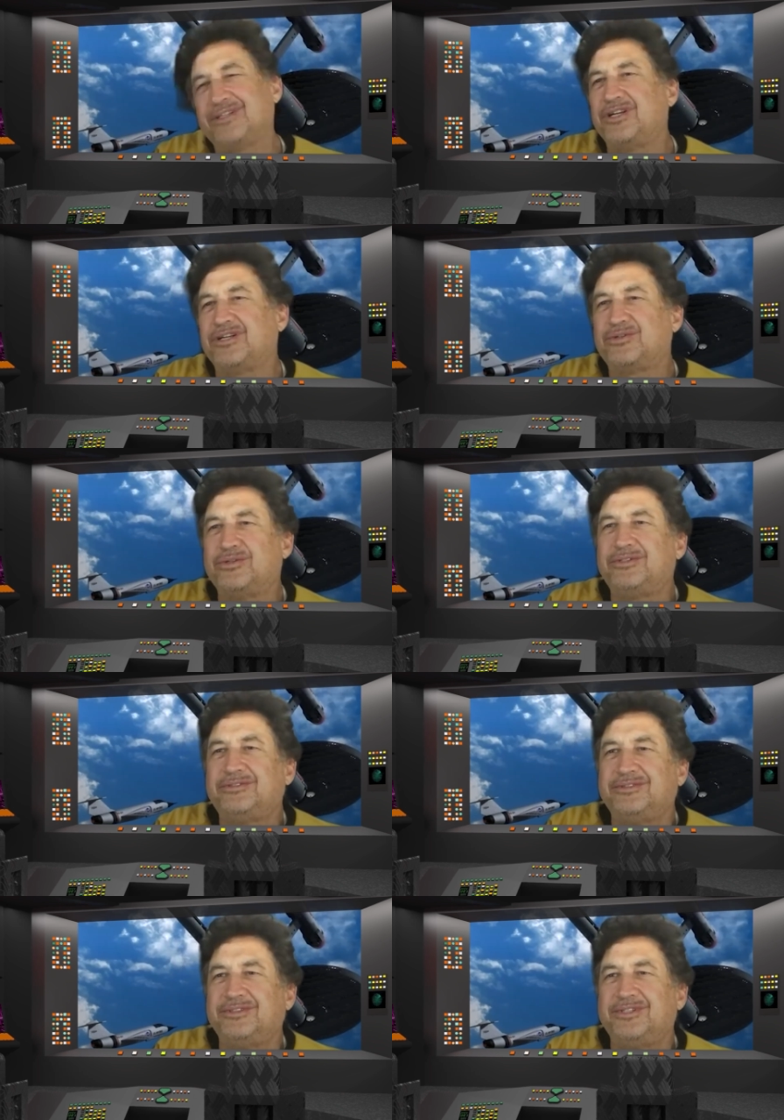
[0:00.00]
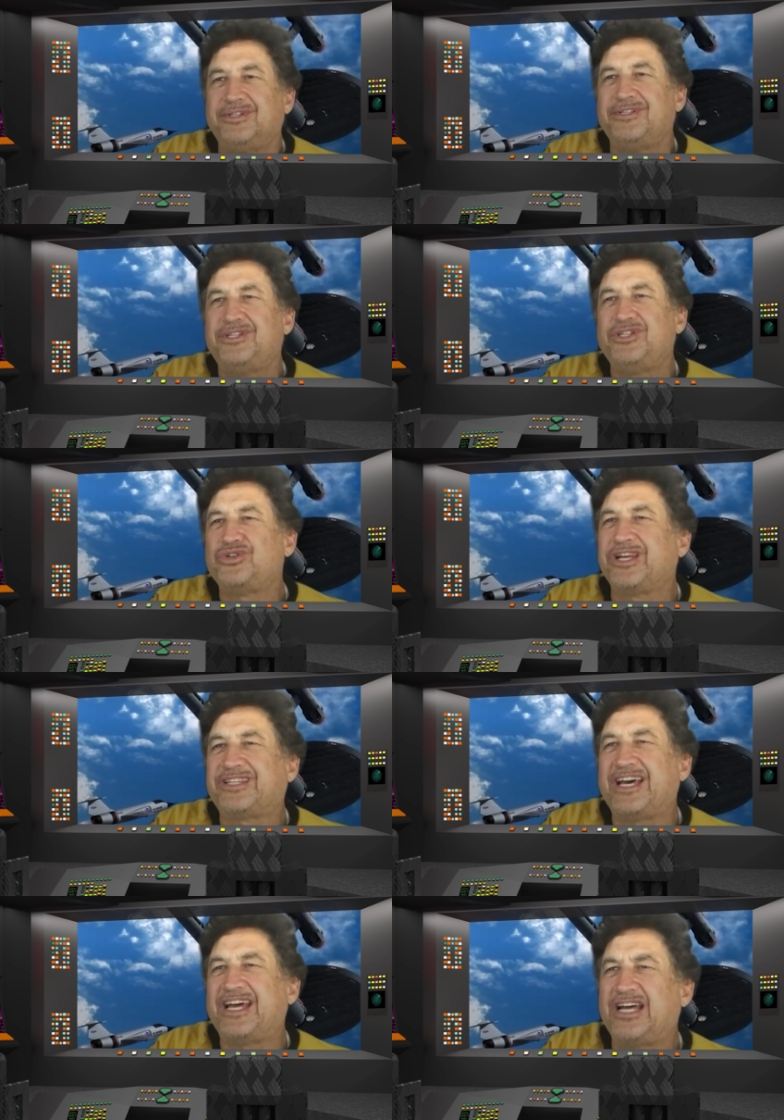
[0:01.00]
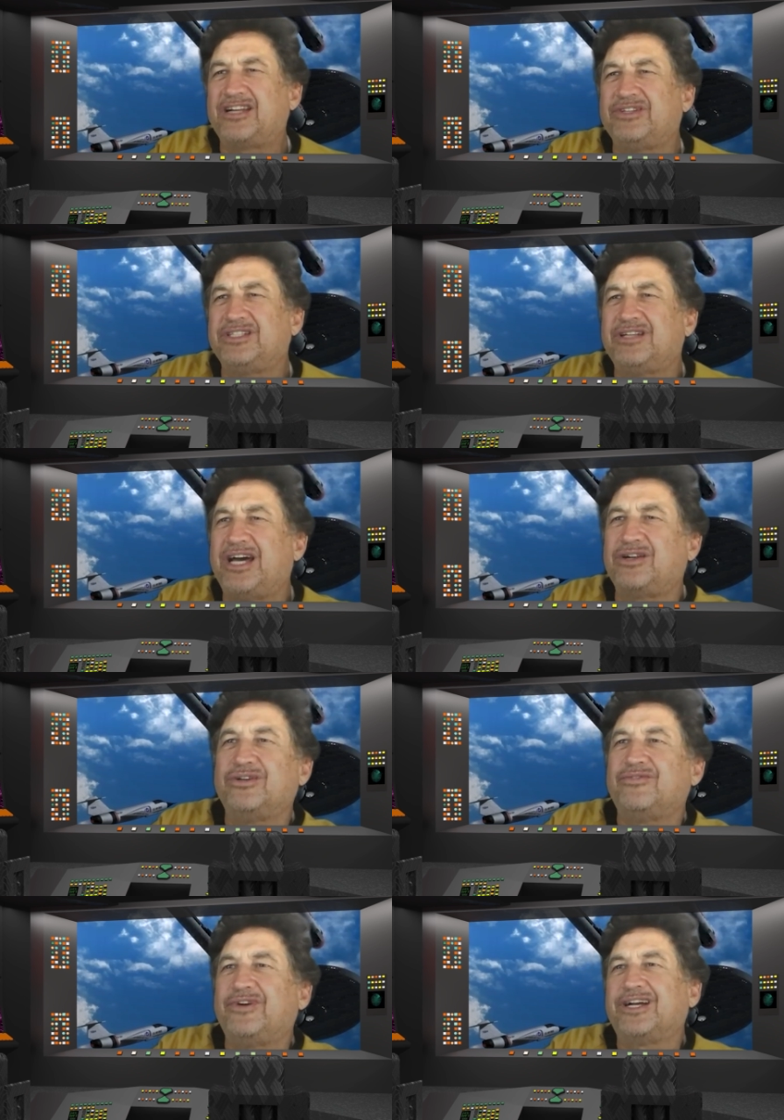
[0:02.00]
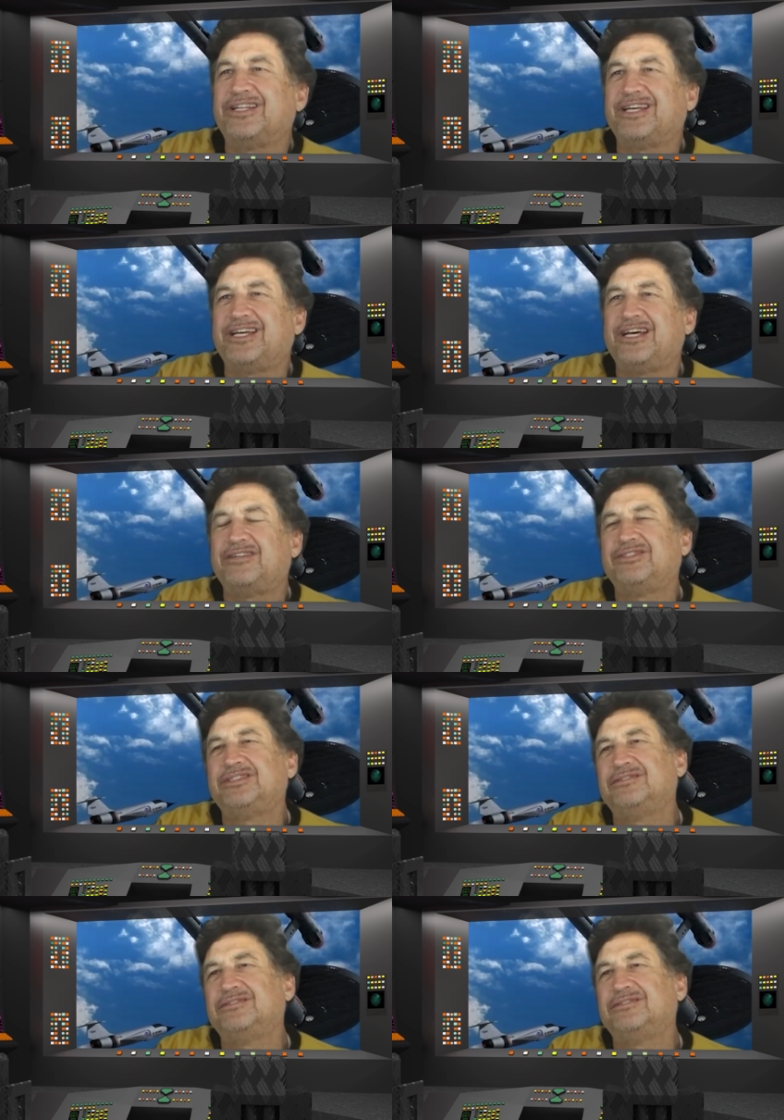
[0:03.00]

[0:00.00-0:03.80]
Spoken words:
kind of cool. Did you get that out of it? I don't know if I got that out of it.